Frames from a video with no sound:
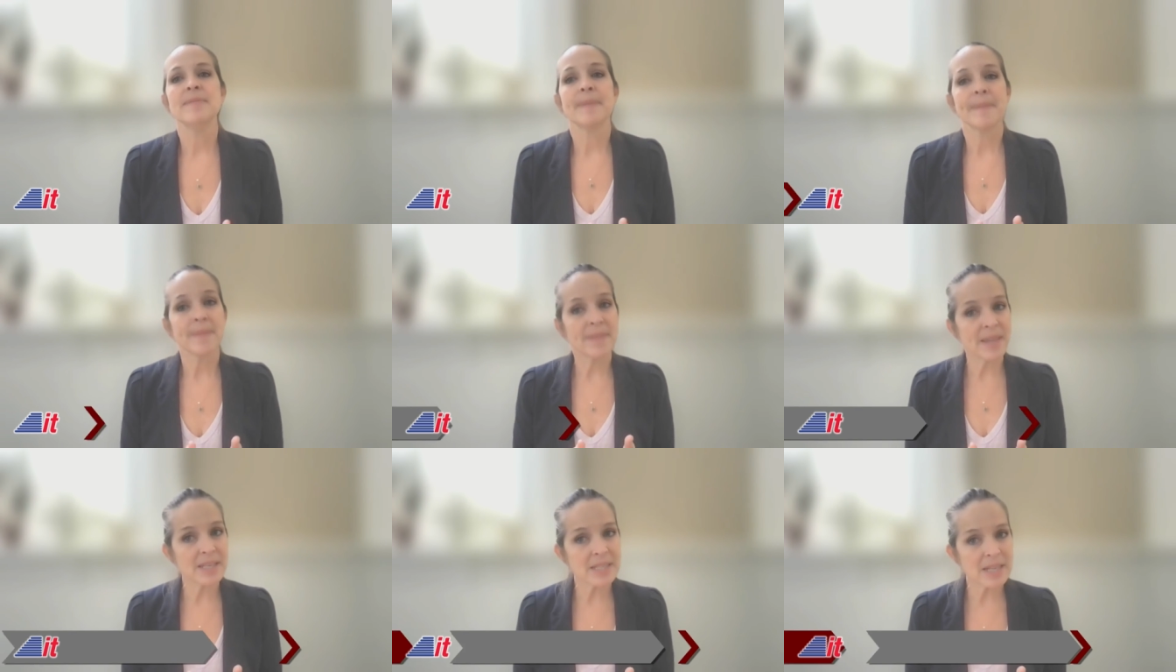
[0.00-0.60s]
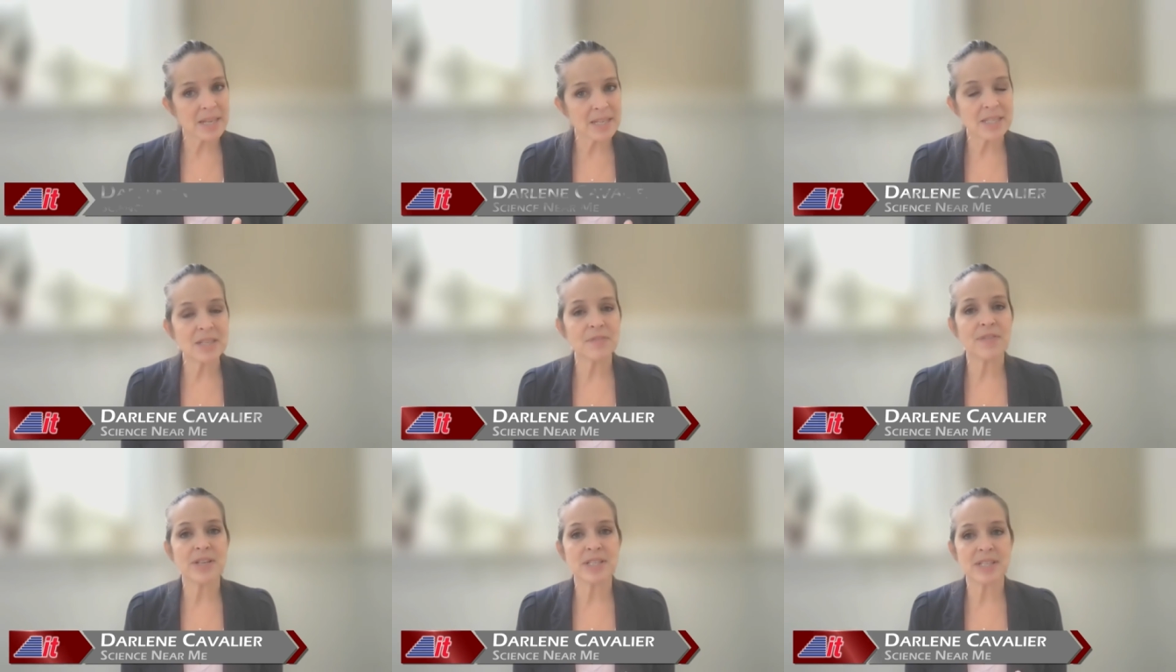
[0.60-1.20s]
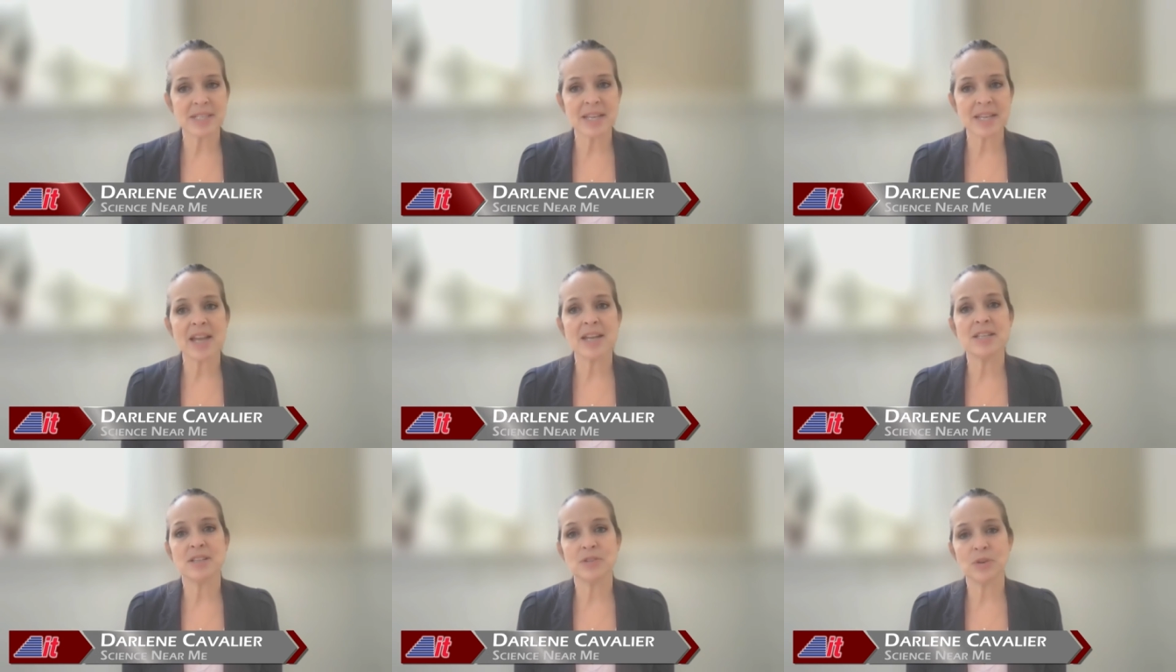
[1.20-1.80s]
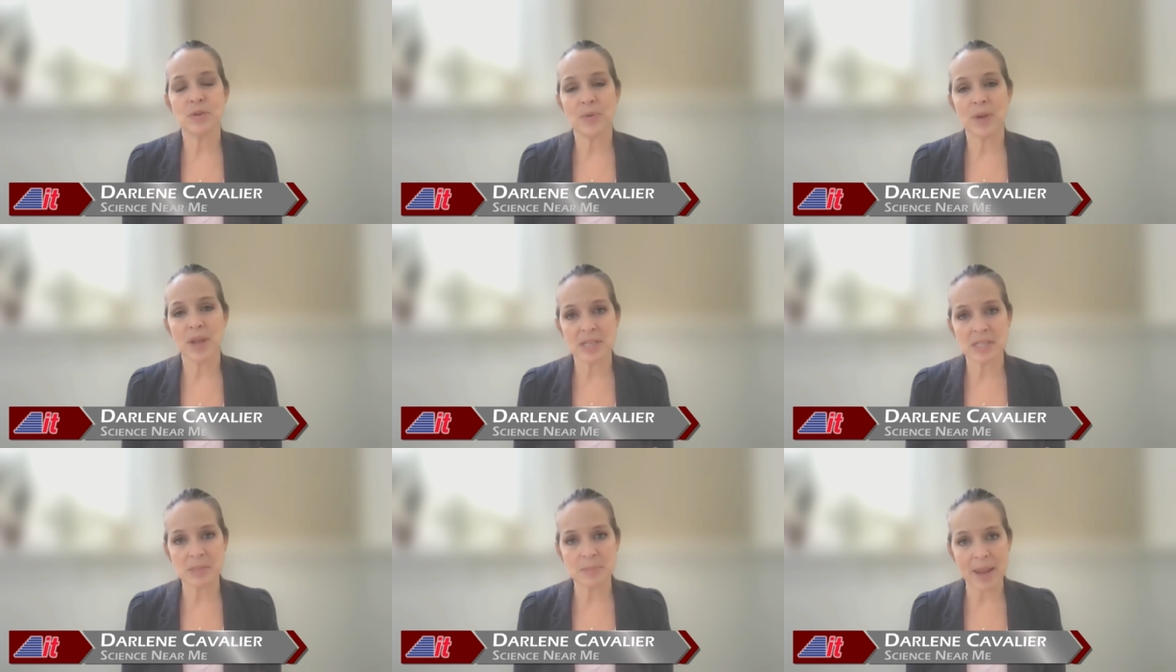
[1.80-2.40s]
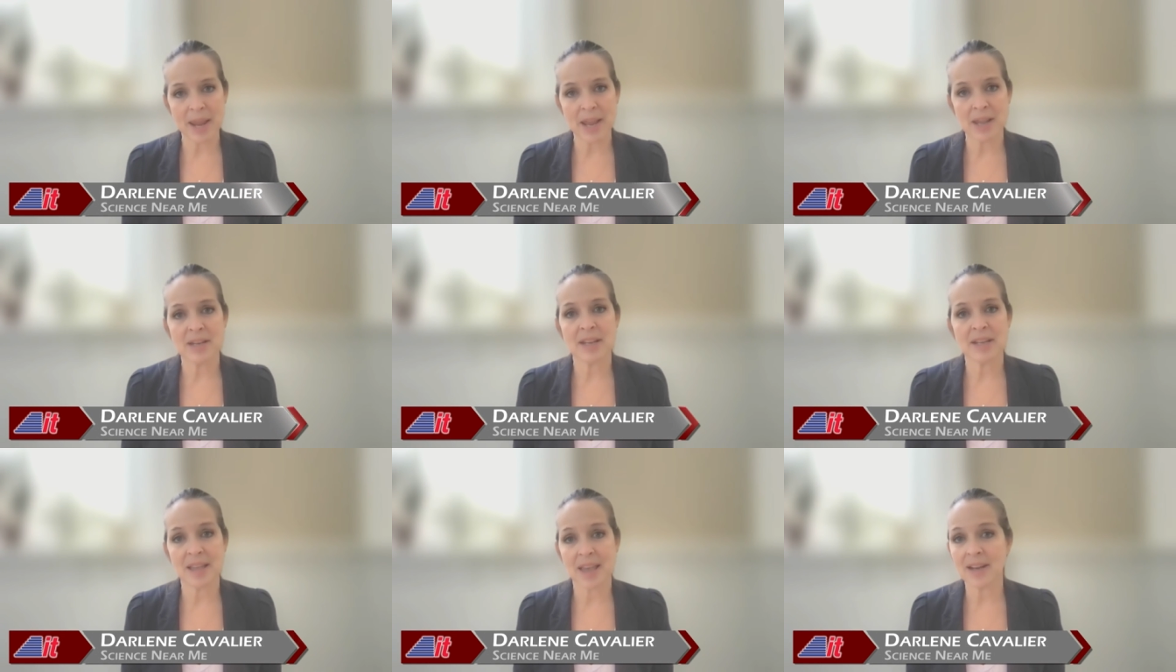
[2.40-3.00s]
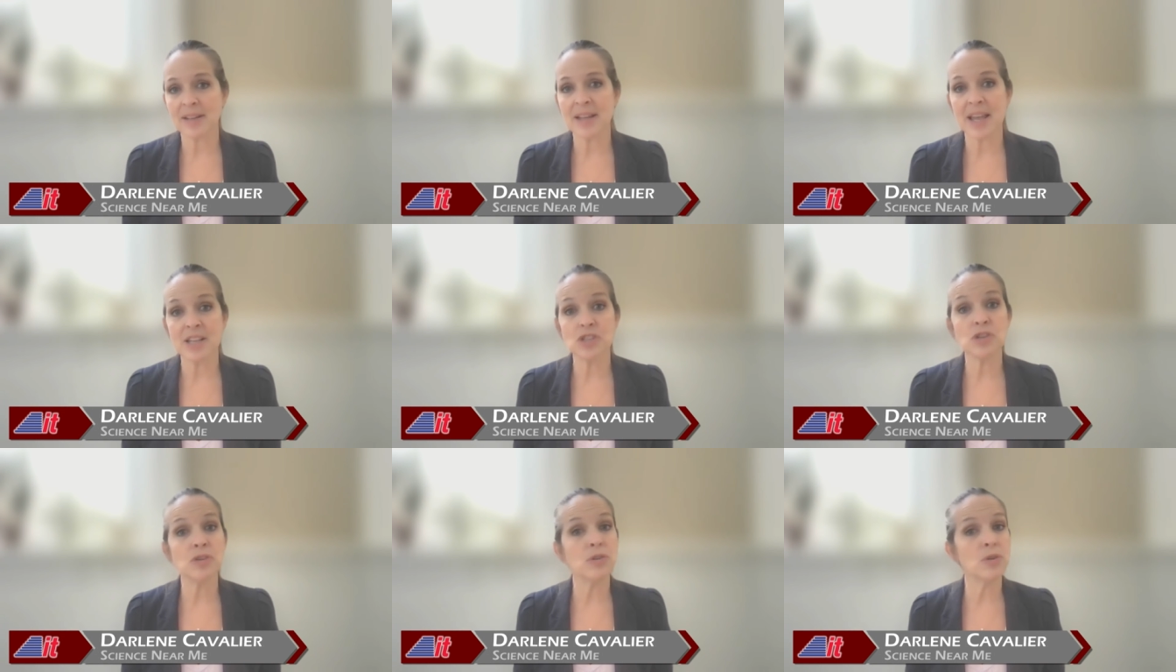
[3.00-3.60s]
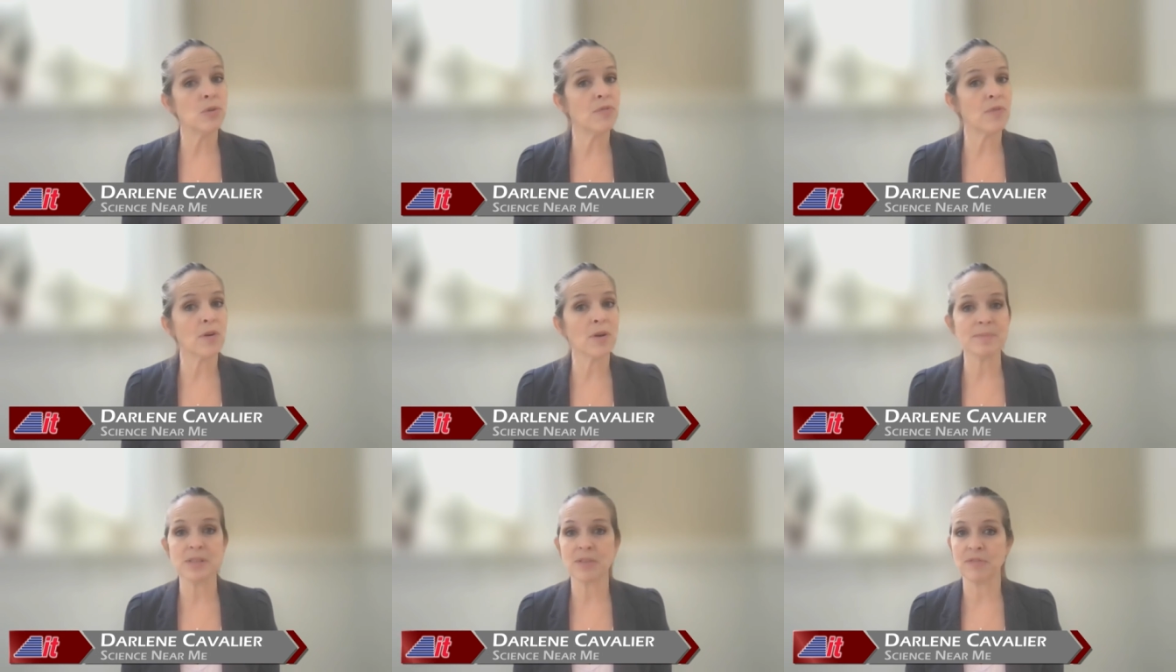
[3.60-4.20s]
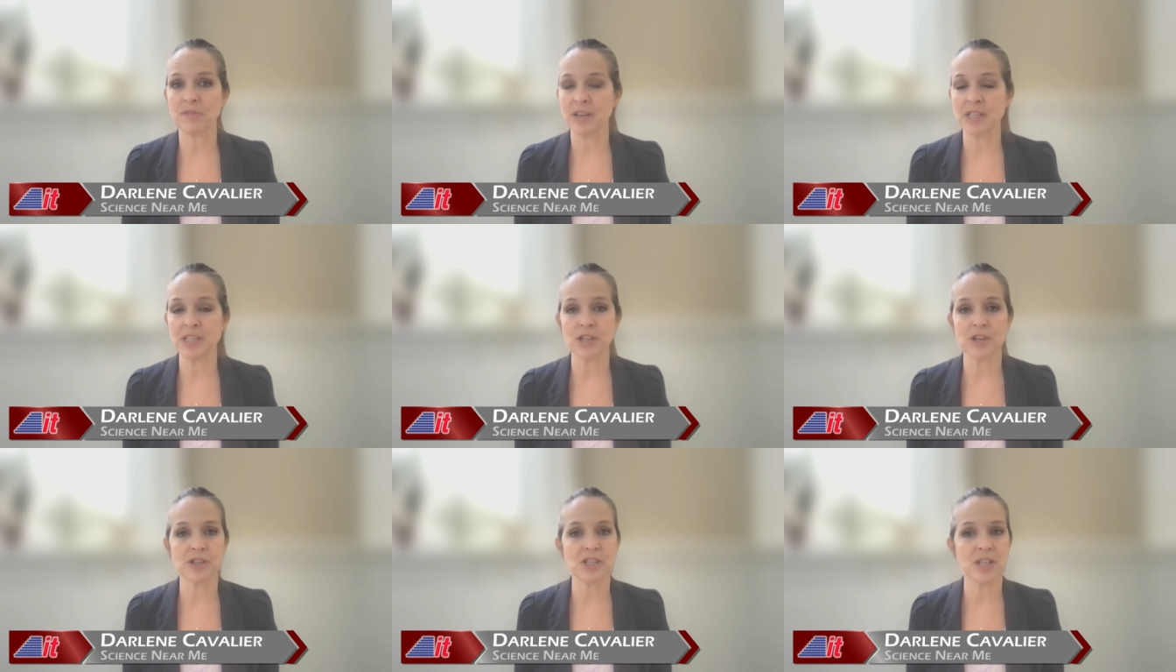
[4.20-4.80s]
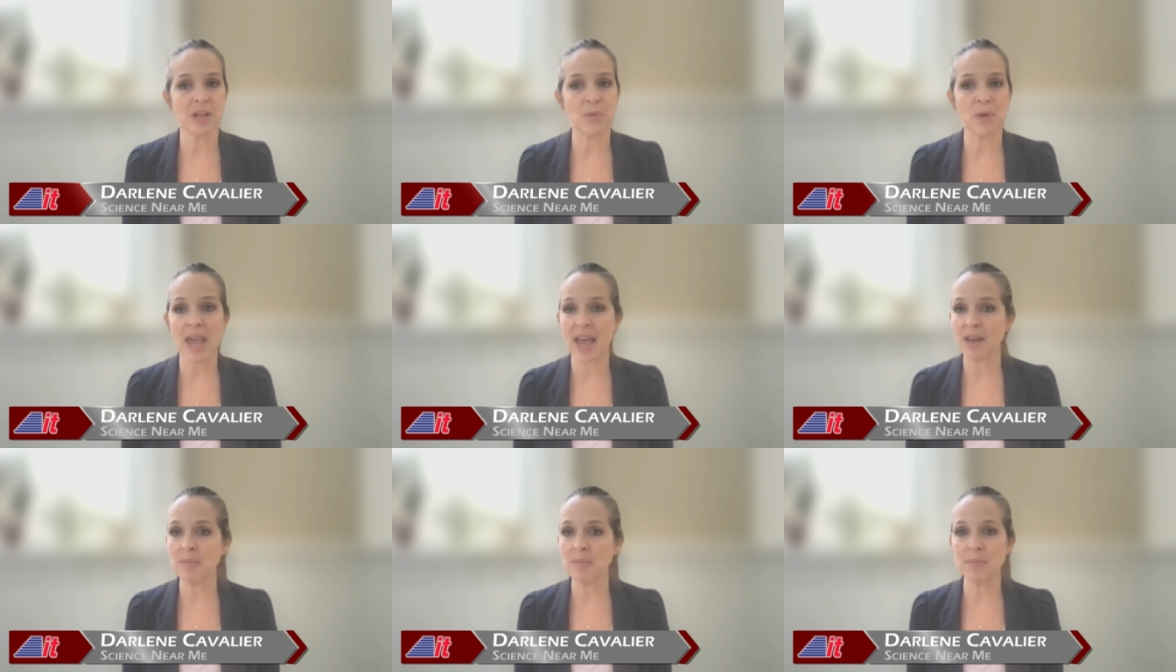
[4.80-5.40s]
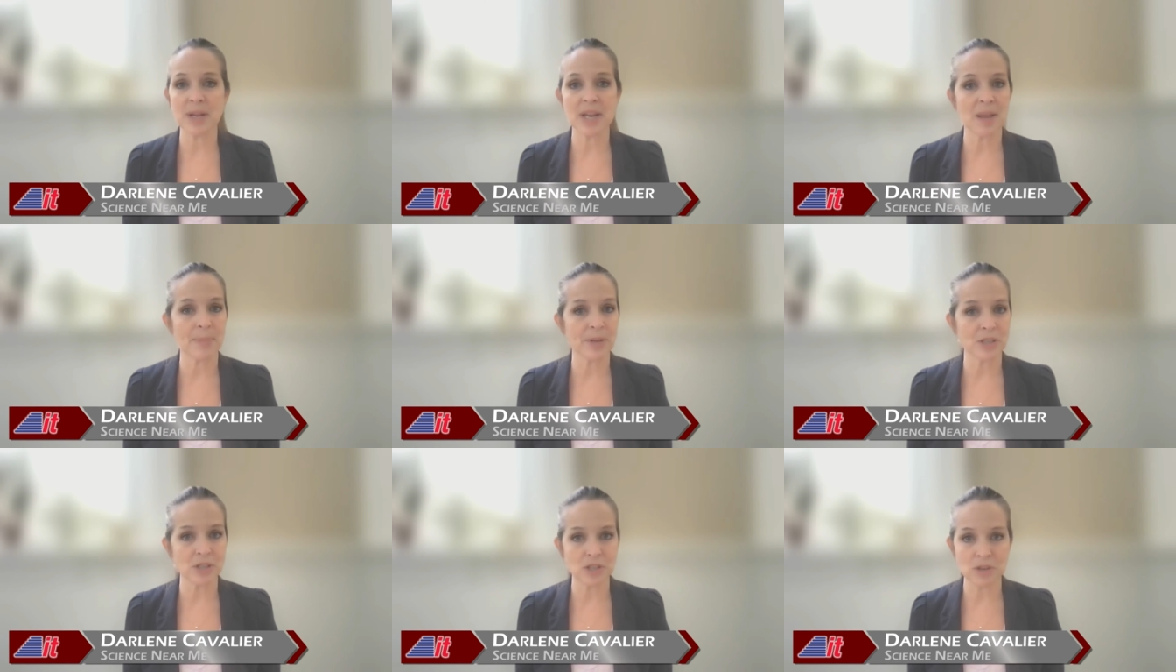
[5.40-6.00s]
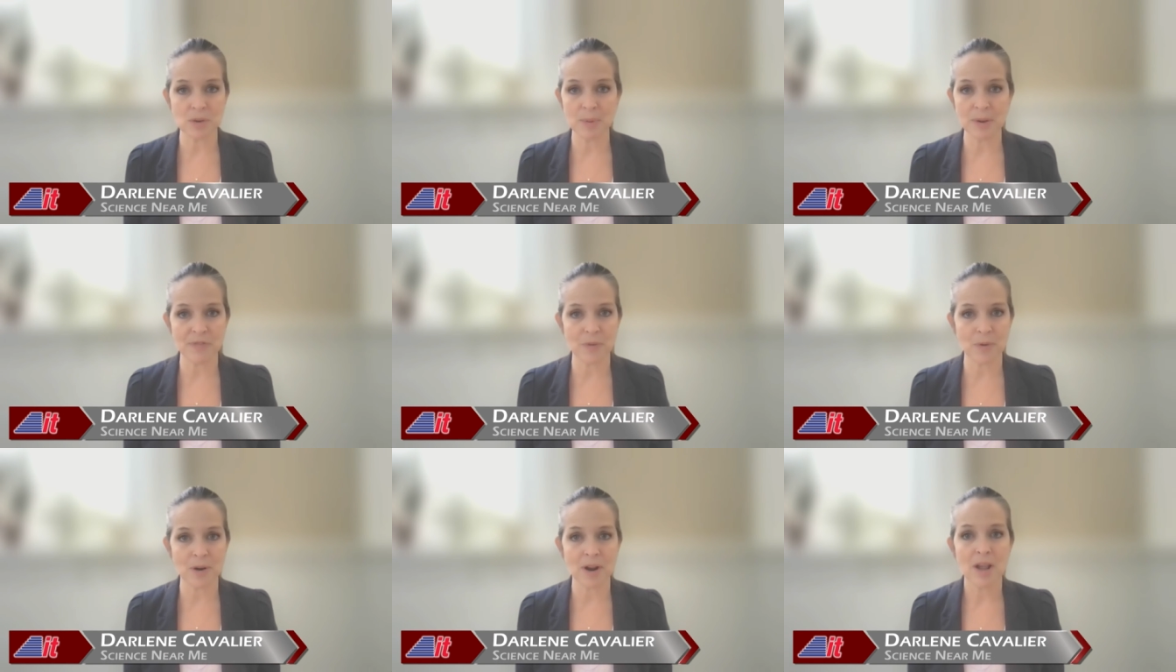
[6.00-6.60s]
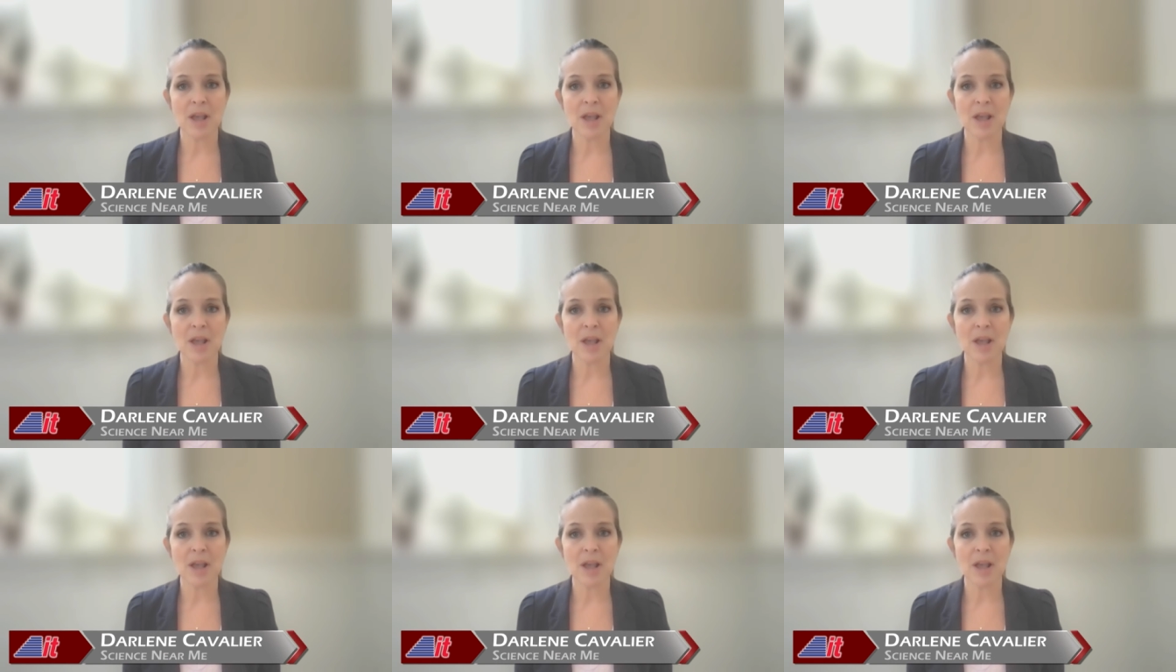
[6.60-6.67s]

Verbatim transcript: this is de- designed to expand and catalyze new forms of research that we hadn't been able to do before